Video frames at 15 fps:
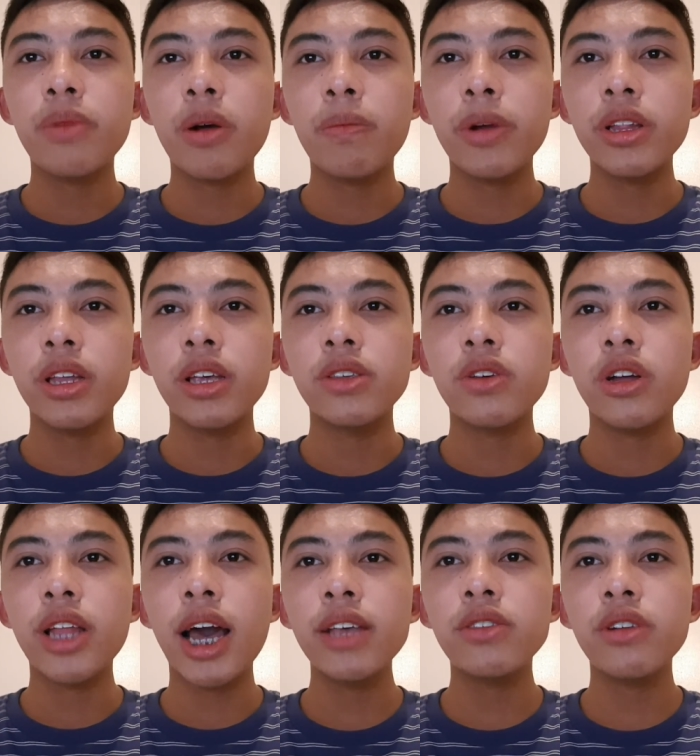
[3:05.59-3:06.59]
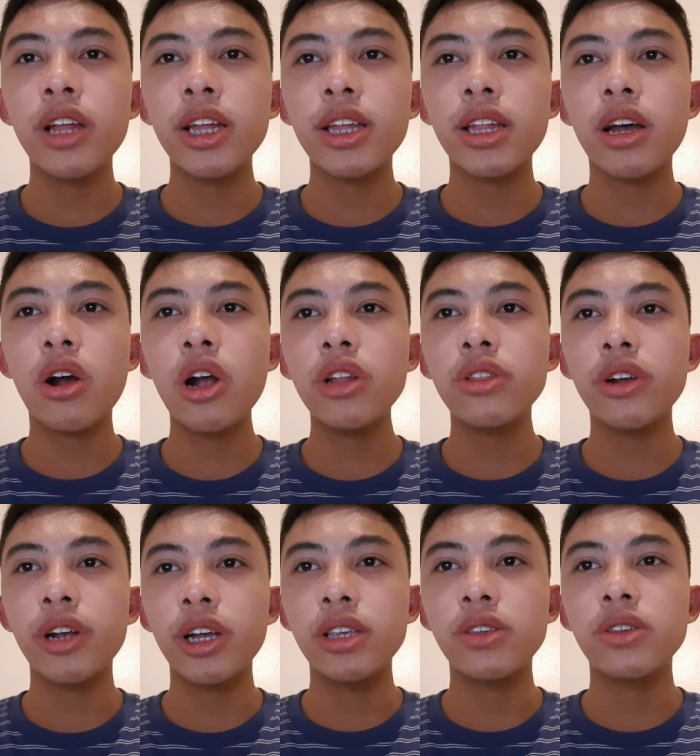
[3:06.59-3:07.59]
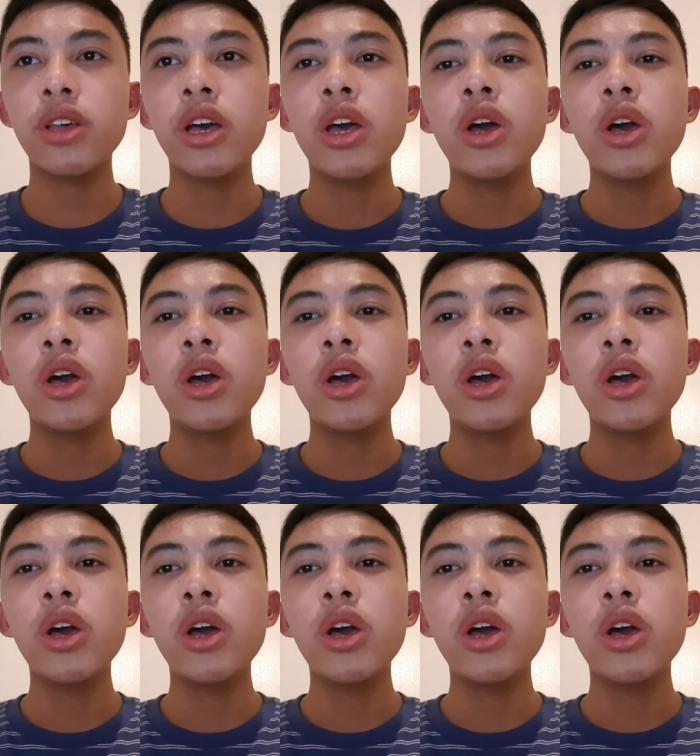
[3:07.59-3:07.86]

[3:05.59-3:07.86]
properties on isolated arteries,